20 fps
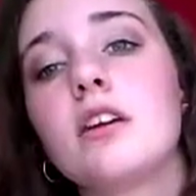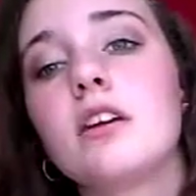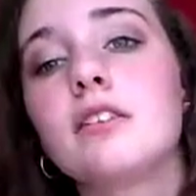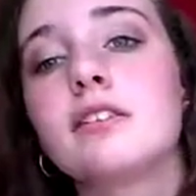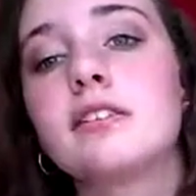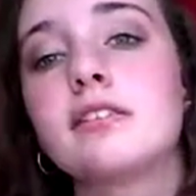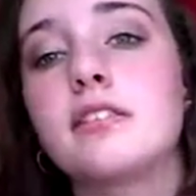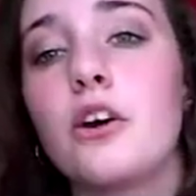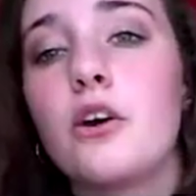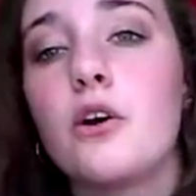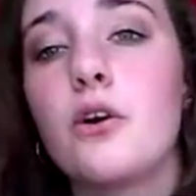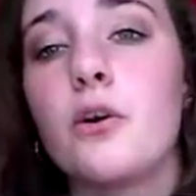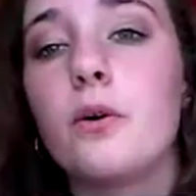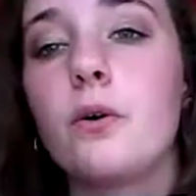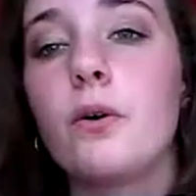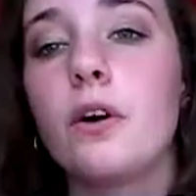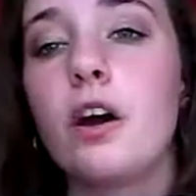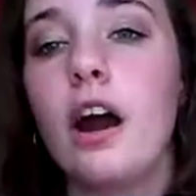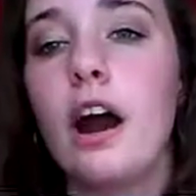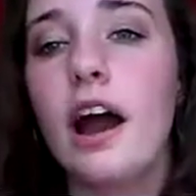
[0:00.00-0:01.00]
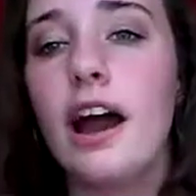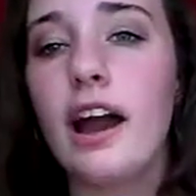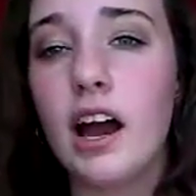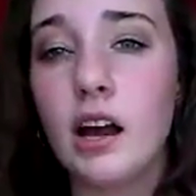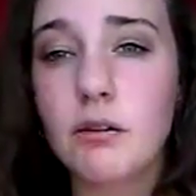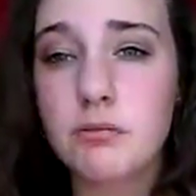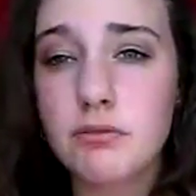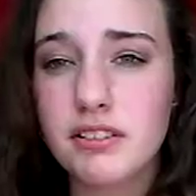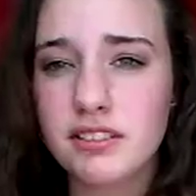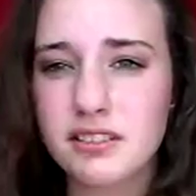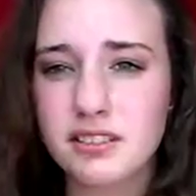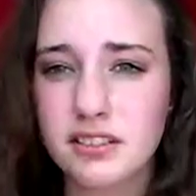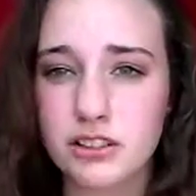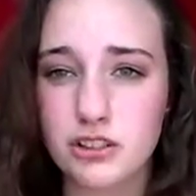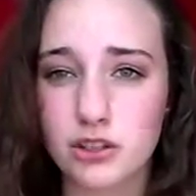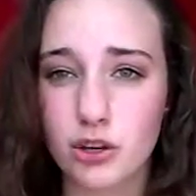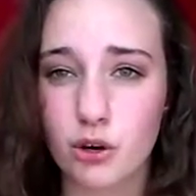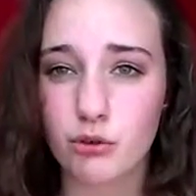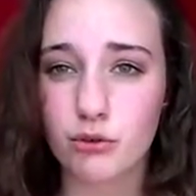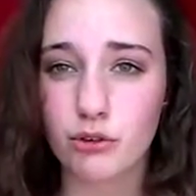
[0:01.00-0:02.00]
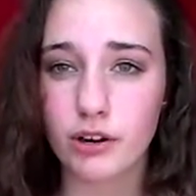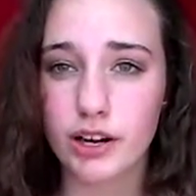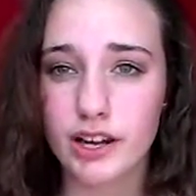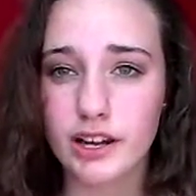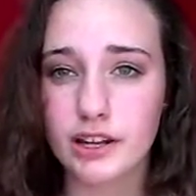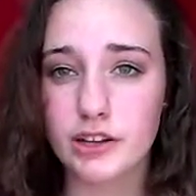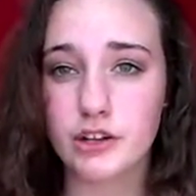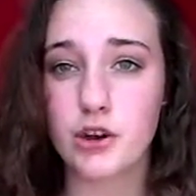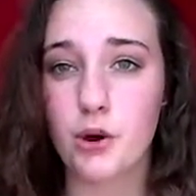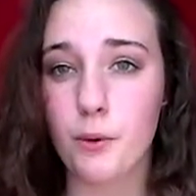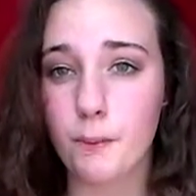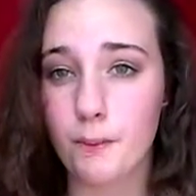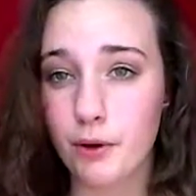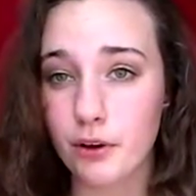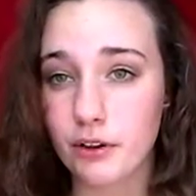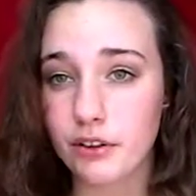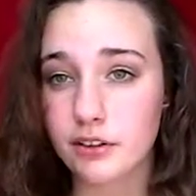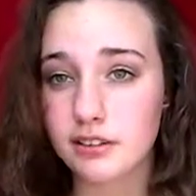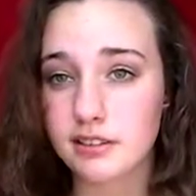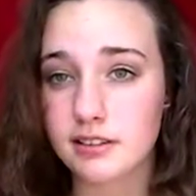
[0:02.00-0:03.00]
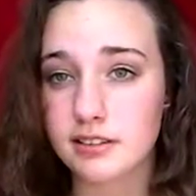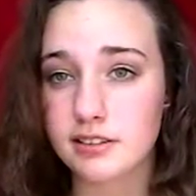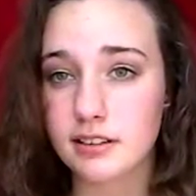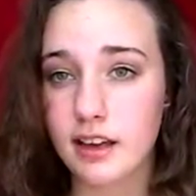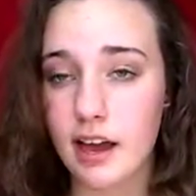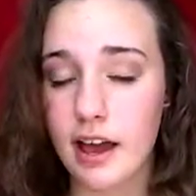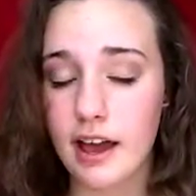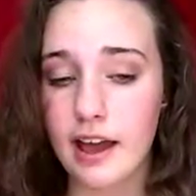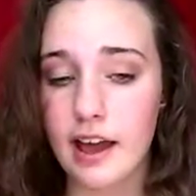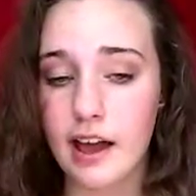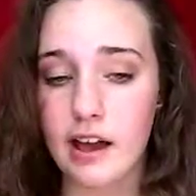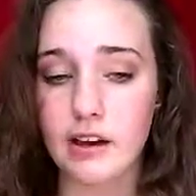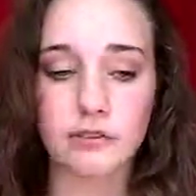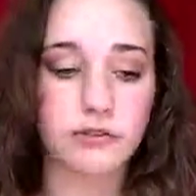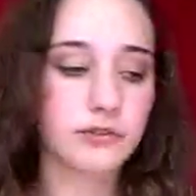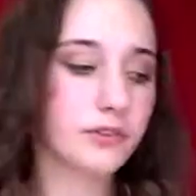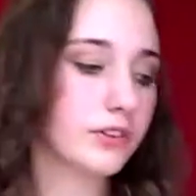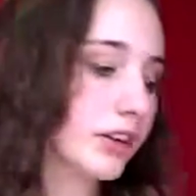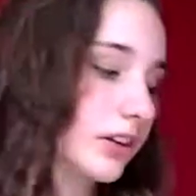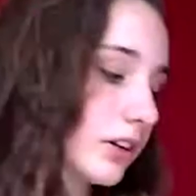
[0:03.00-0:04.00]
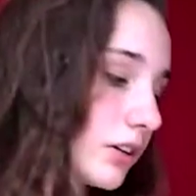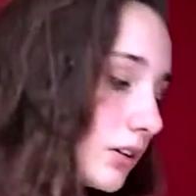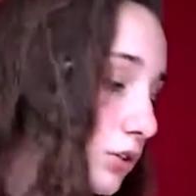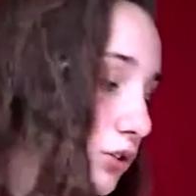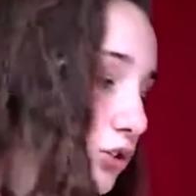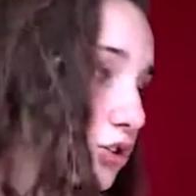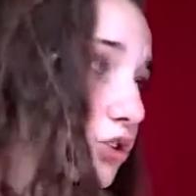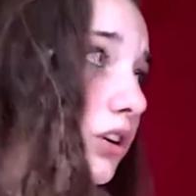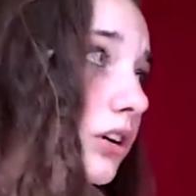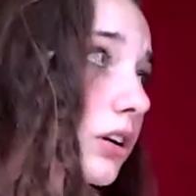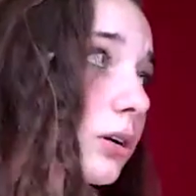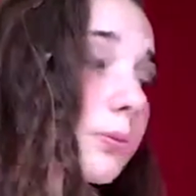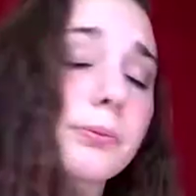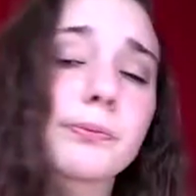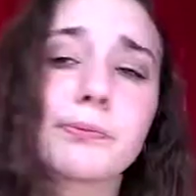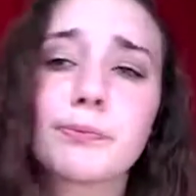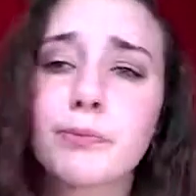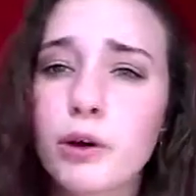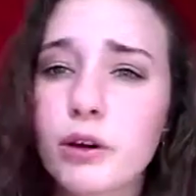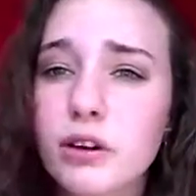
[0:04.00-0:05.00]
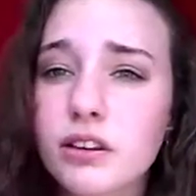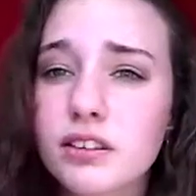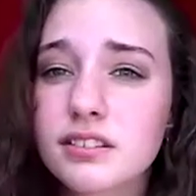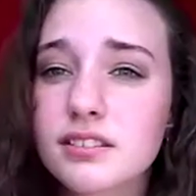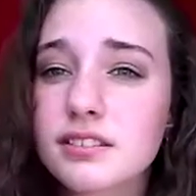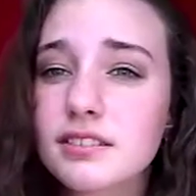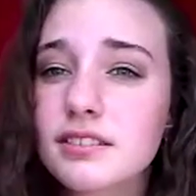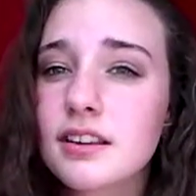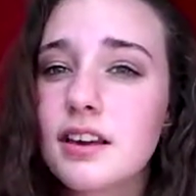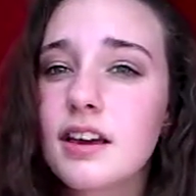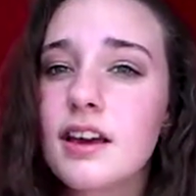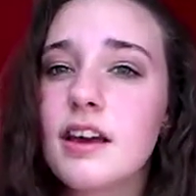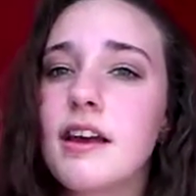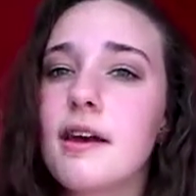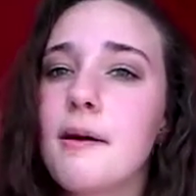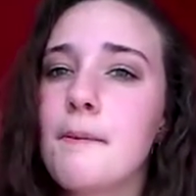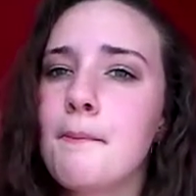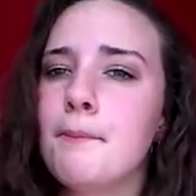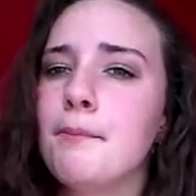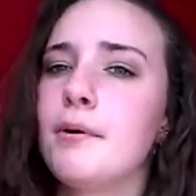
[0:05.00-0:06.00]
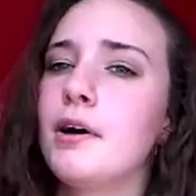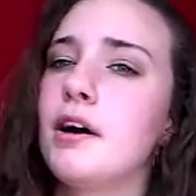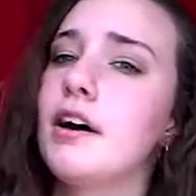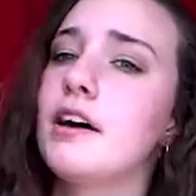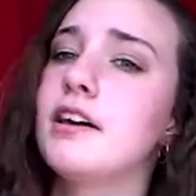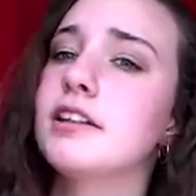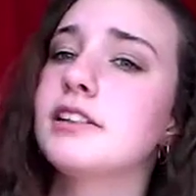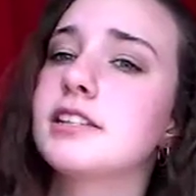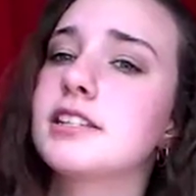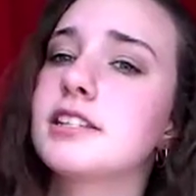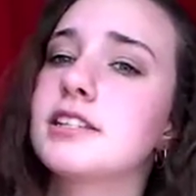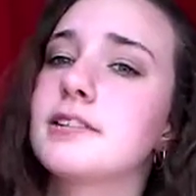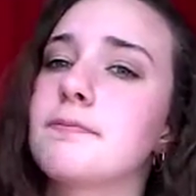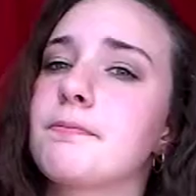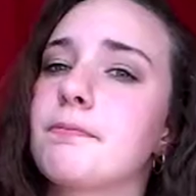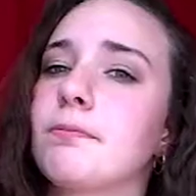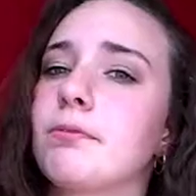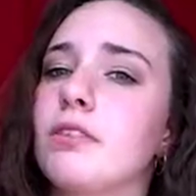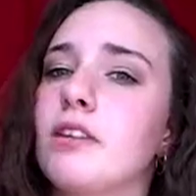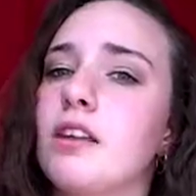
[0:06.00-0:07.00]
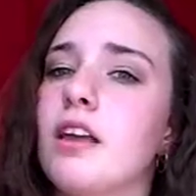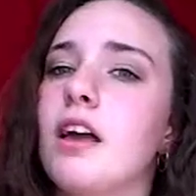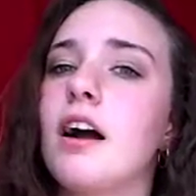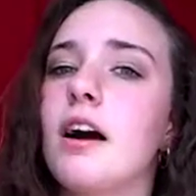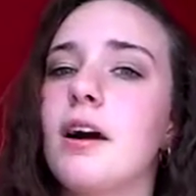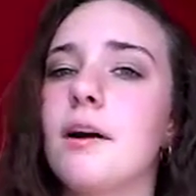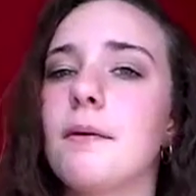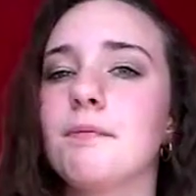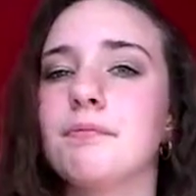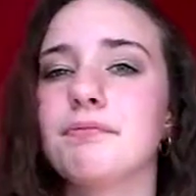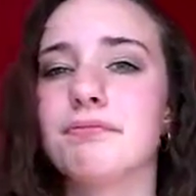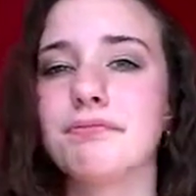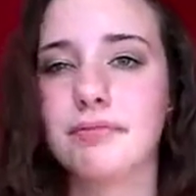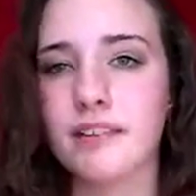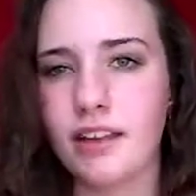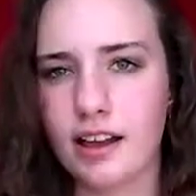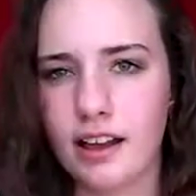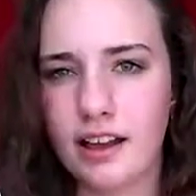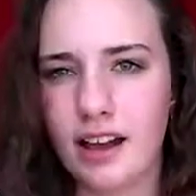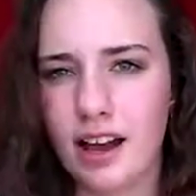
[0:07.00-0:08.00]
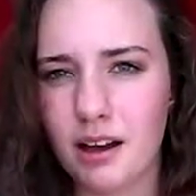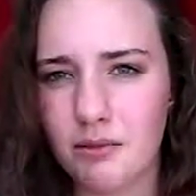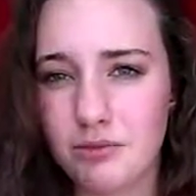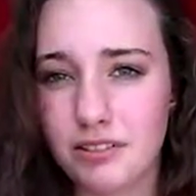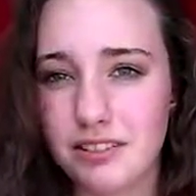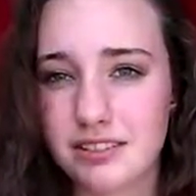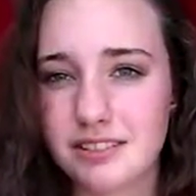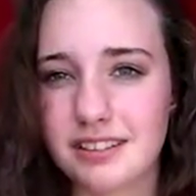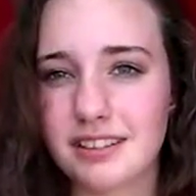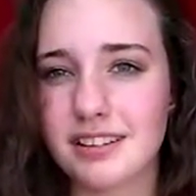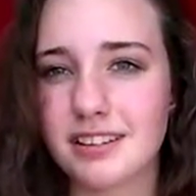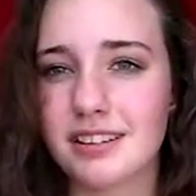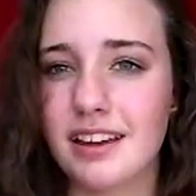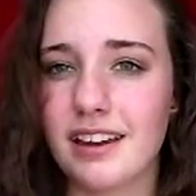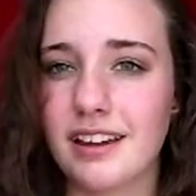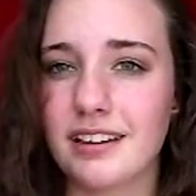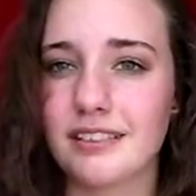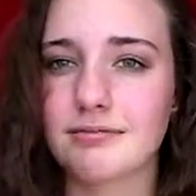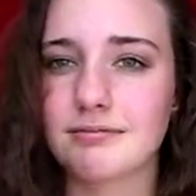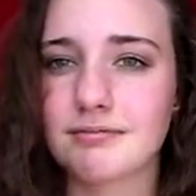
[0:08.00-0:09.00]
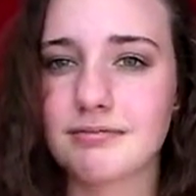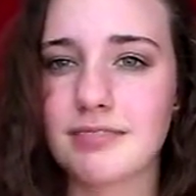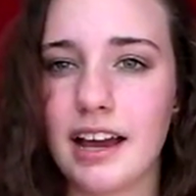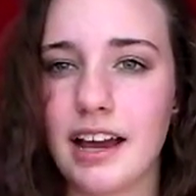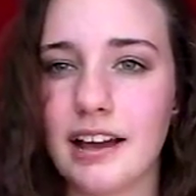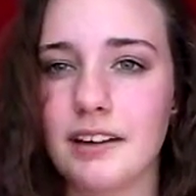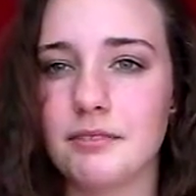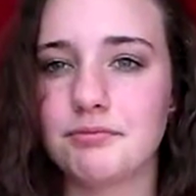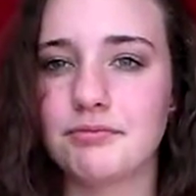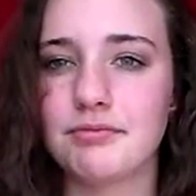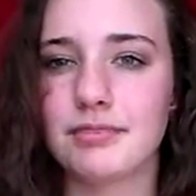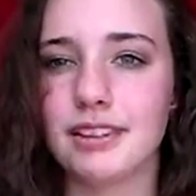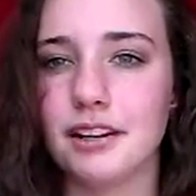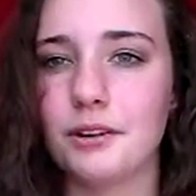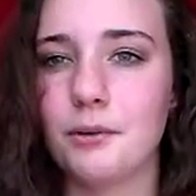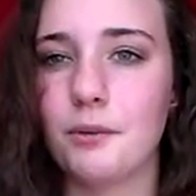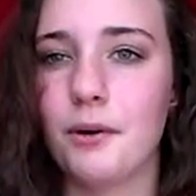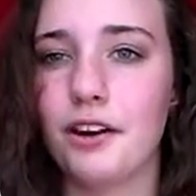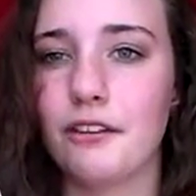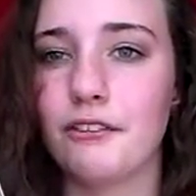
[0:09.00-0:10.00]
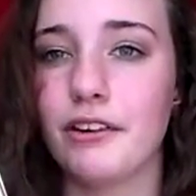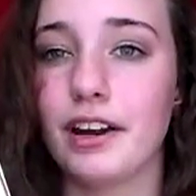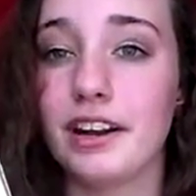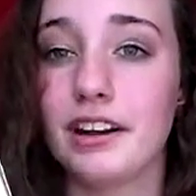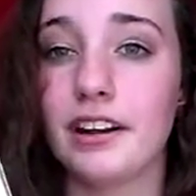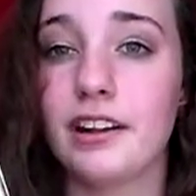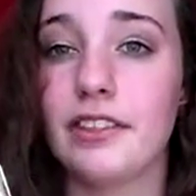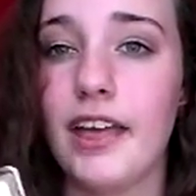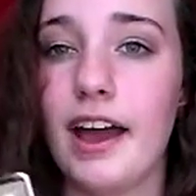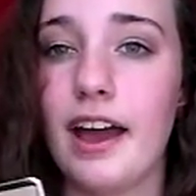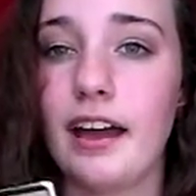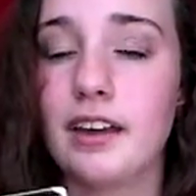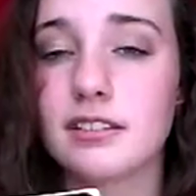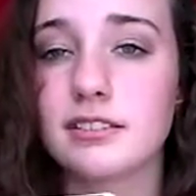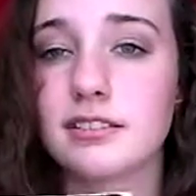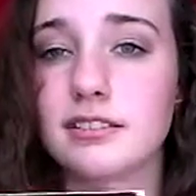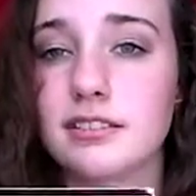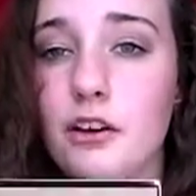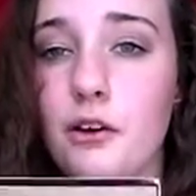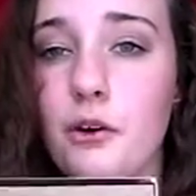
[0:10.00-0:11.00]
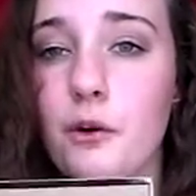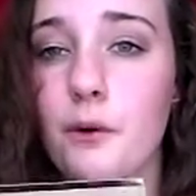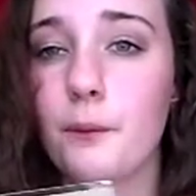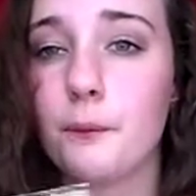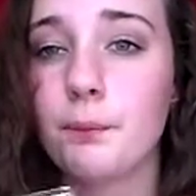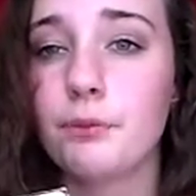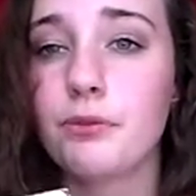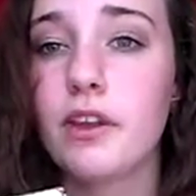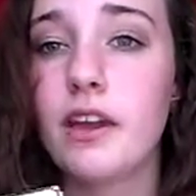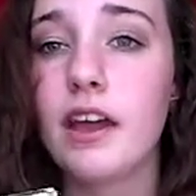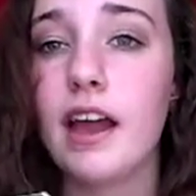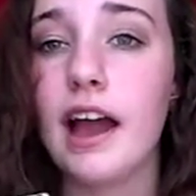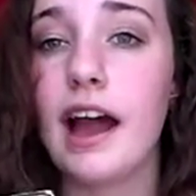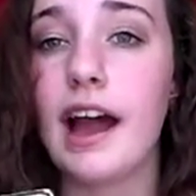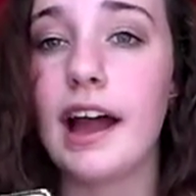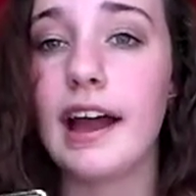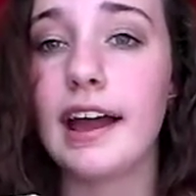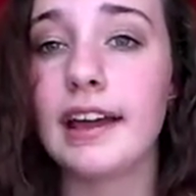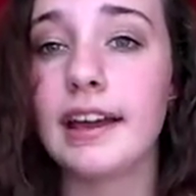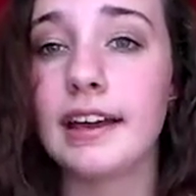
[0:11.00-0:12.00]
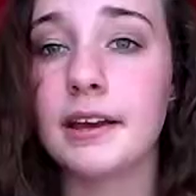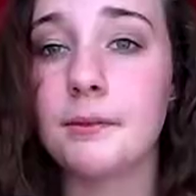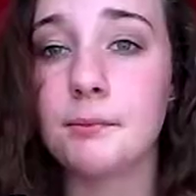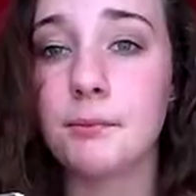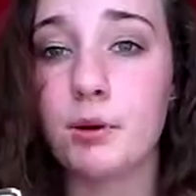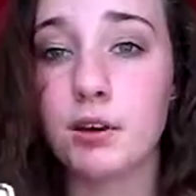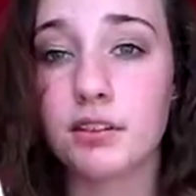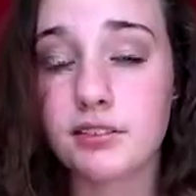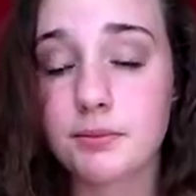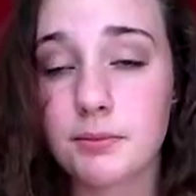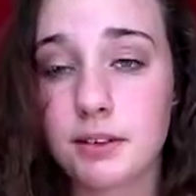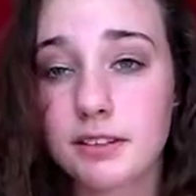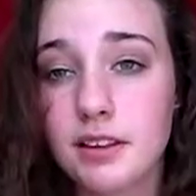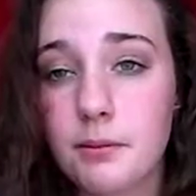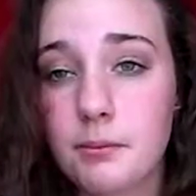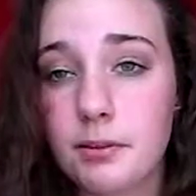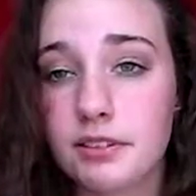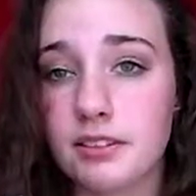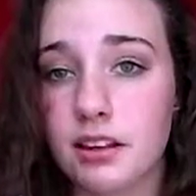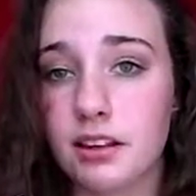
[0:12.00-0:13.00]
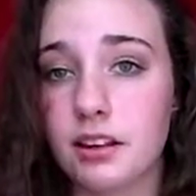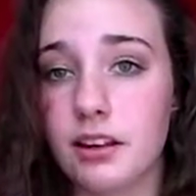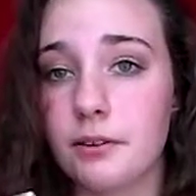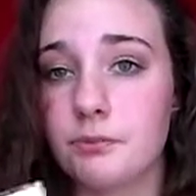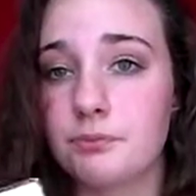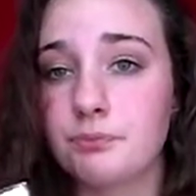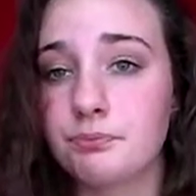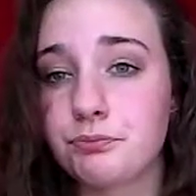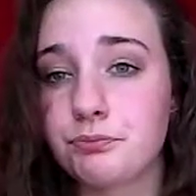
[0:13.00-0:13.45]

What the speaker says: So I obviously don't write in notebooks. I have like journal books, but I obviously I didn't want to write it in that, so I put some examples on here.